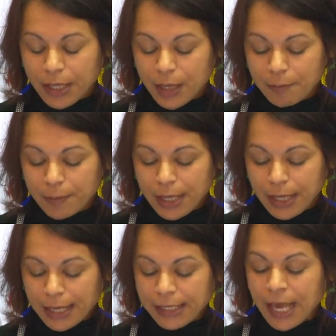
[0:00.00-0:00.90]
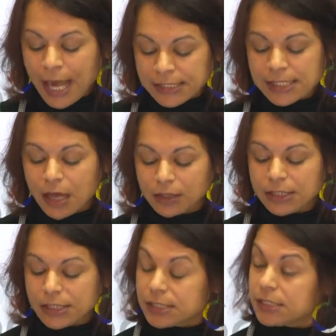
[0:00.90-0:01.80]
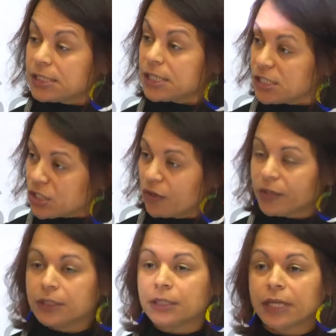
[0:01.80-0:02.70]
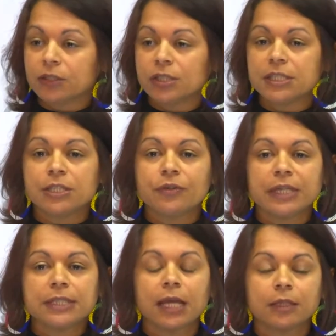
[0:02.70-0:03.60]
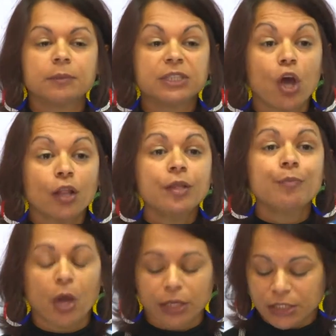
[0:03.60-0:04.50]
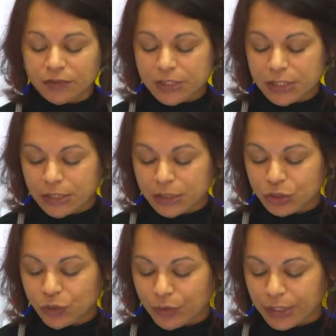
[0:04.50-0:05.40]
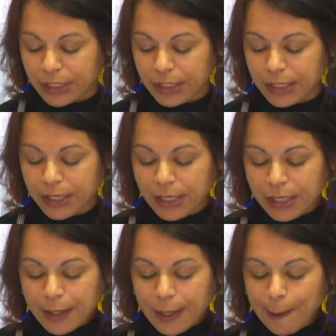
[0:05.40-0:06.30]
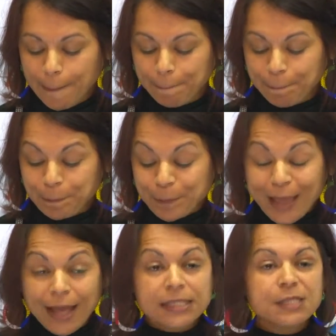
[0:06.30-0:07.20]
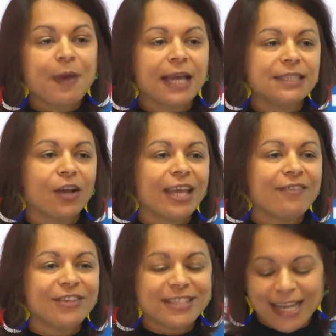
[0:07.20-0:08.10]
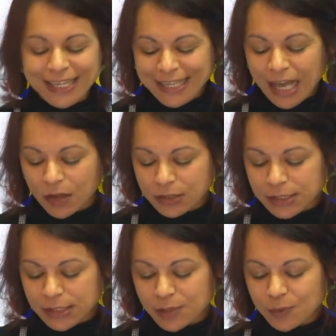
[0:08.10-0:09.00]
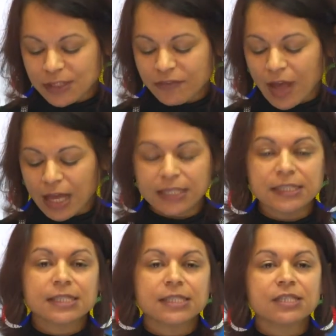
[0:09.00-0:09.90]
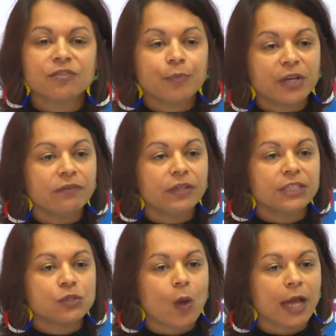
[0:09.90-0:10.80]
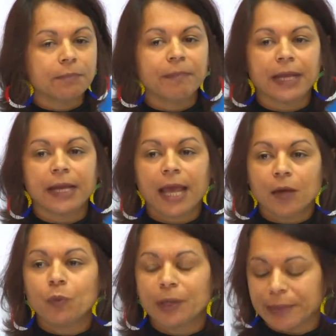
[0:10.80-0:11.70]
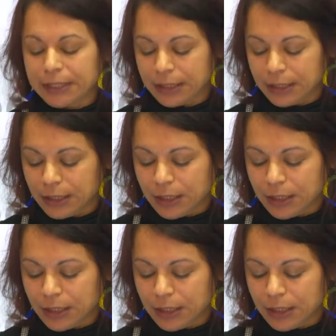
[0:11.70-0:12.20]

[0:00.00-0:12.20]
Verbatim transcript: um, and he acts out his, his, historical and continuing entitlement on the body of Cynthia Joni. Um, and despite our everyday encounters with the violences of privileged white men and women,